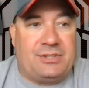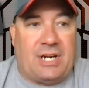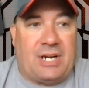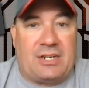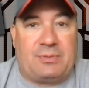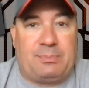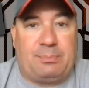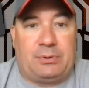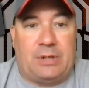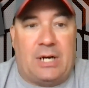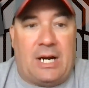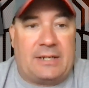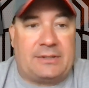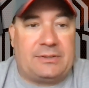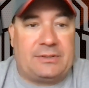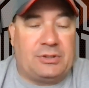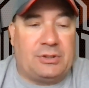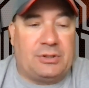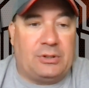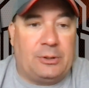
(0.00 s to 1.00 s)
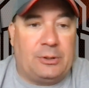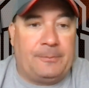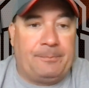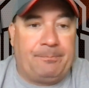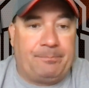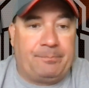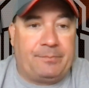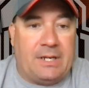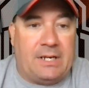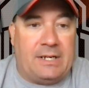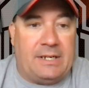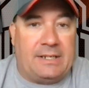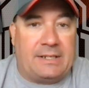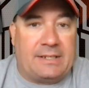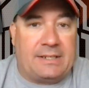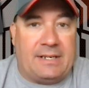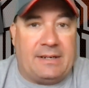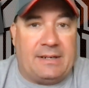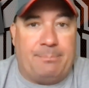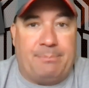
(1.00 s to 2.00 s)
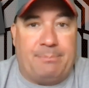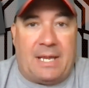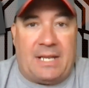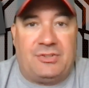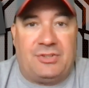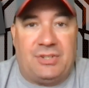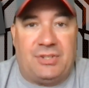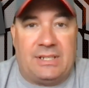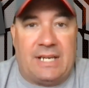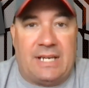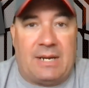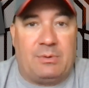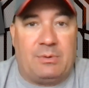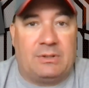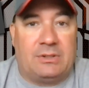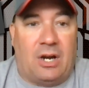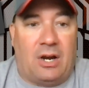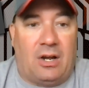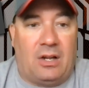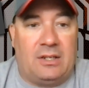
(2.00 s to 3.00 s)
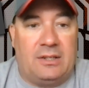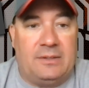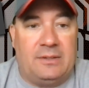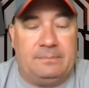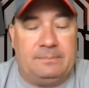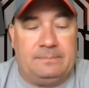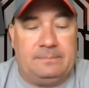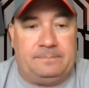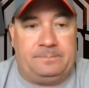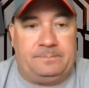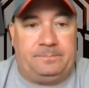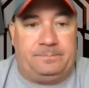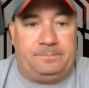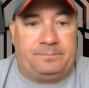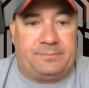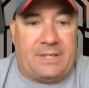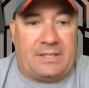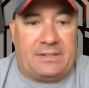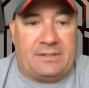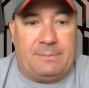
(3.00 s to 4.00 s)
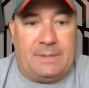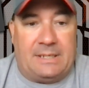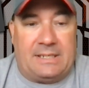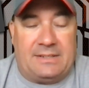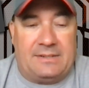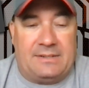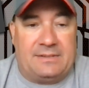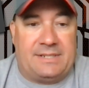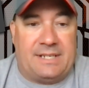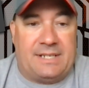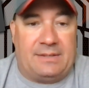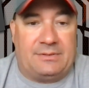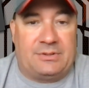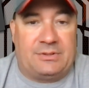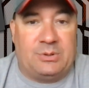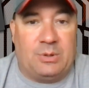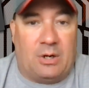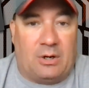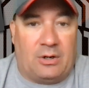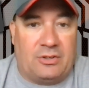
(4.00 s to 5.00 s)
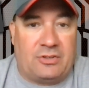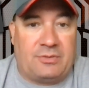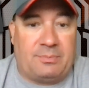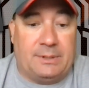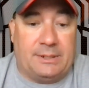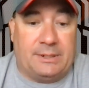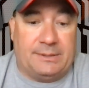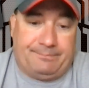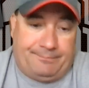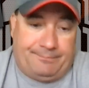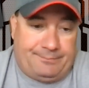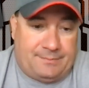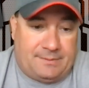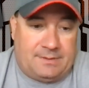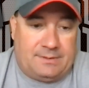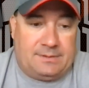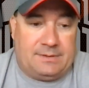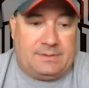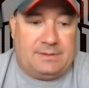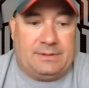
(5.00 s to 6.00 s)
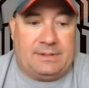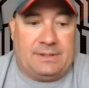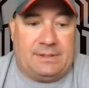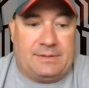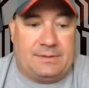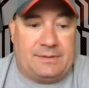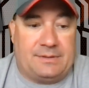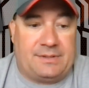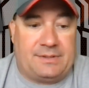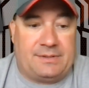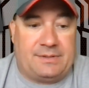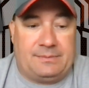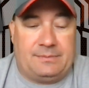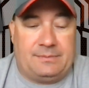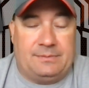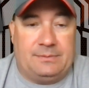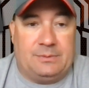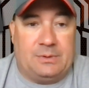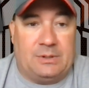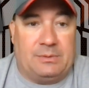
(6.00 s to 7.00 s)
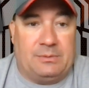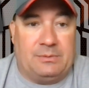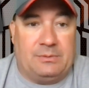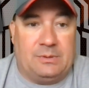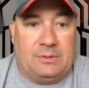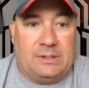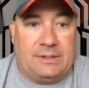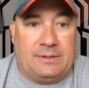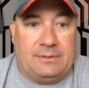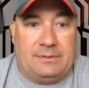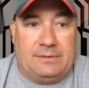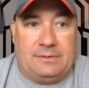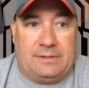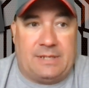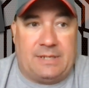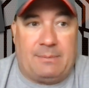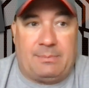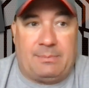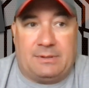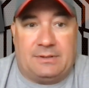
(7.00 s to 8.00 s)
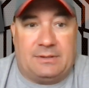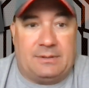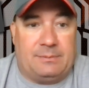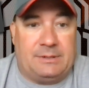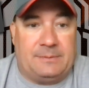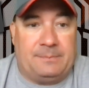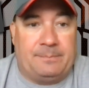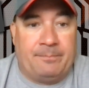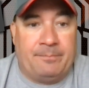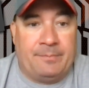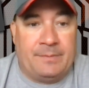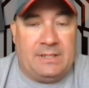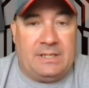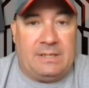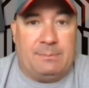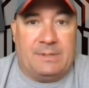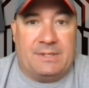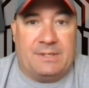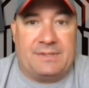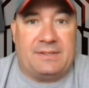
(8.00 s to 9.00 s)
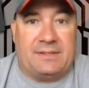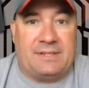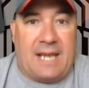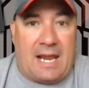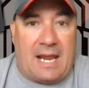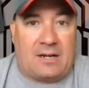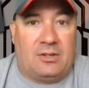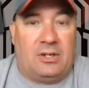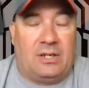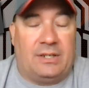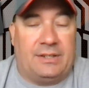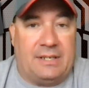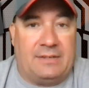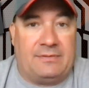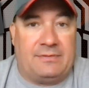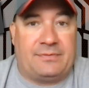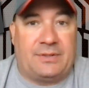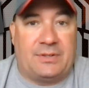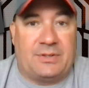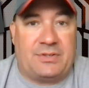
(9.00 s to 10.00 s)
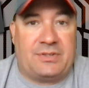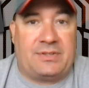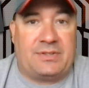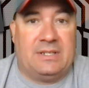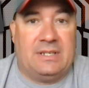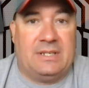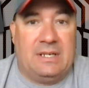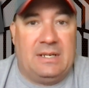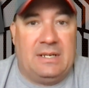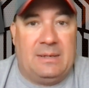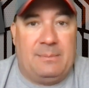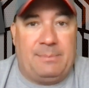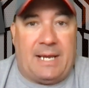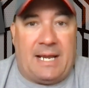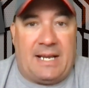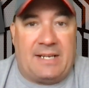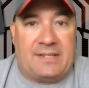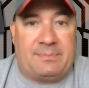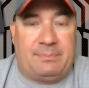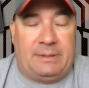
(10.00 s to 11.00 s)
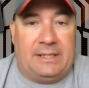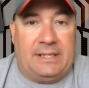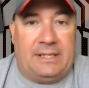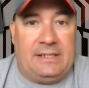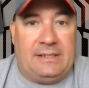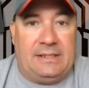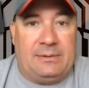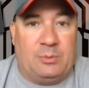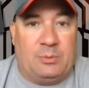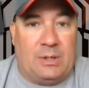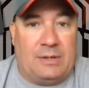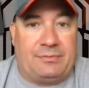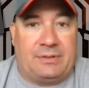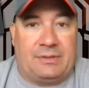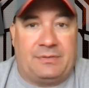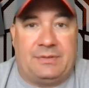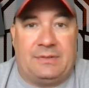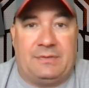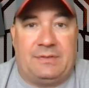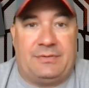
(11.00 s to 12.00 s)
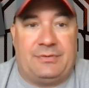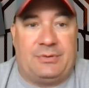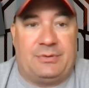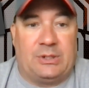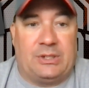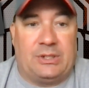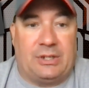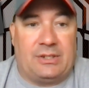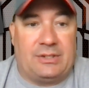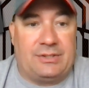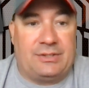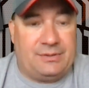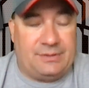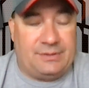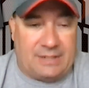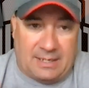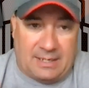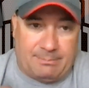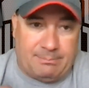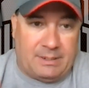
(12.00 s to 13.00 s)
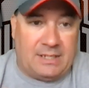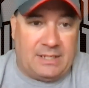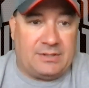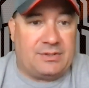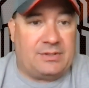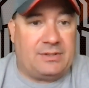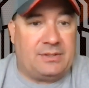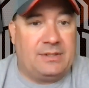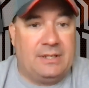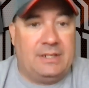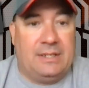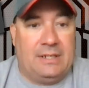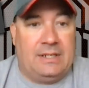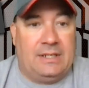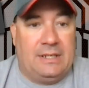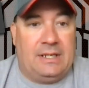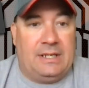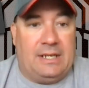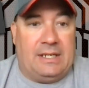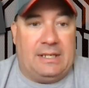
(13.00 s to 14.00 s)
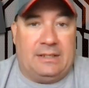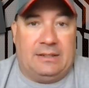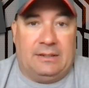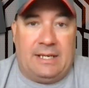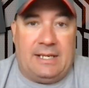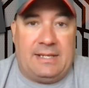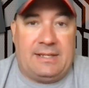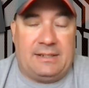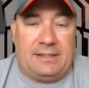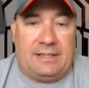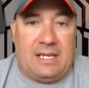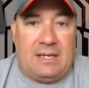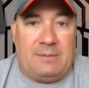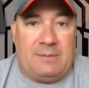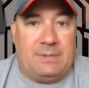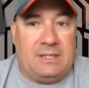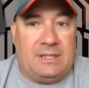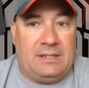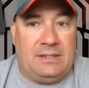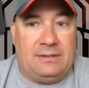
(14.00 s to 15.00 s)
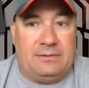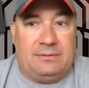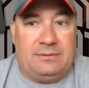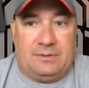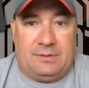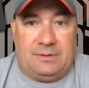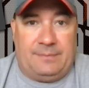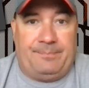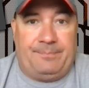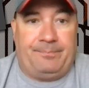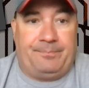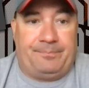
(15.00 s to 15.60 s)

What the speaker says: Josh Proctor kind of benching, I would call it, not to make it sound too harsh, but it's what happened. I mean, he missed a tackle on that first pass play. It went for 54 yards and got benched. And Lathan came in,